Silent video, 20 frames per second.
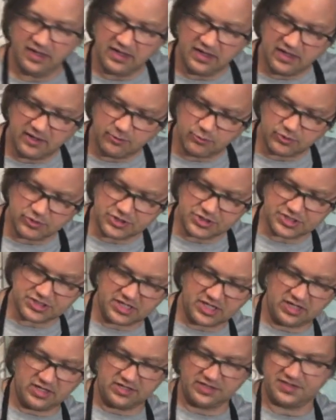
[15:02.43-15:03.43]
and we're just
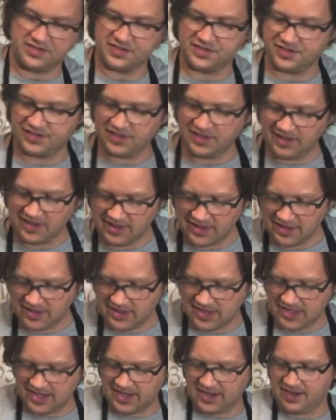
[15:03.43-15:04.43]
gonna
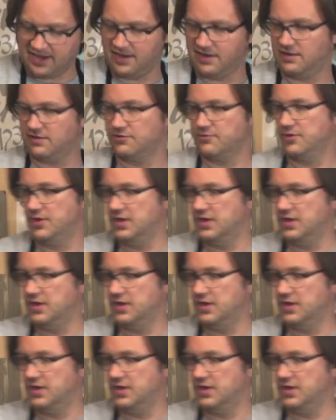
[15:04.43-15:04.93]
slather